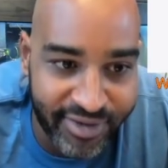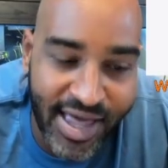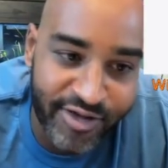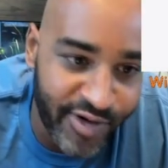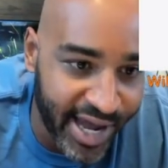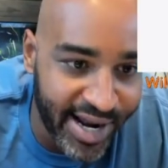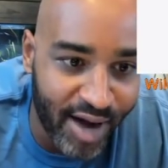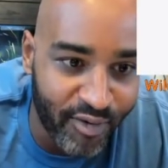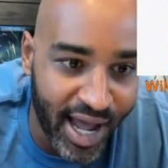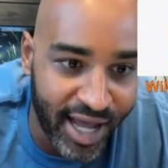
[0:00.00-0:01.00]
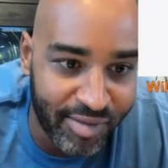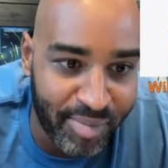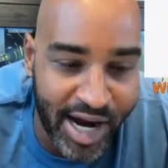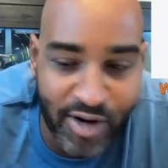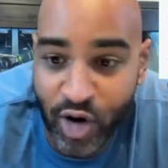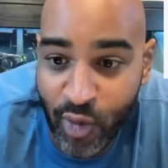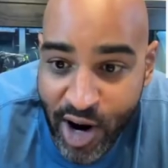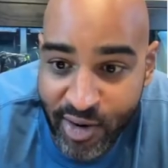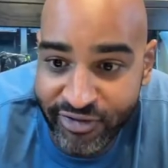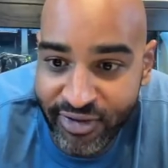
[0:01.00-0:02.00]
Thanks for hanging out, Ray, the biker
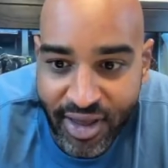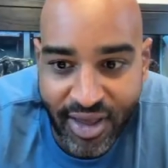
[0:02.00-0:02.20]
aquarist.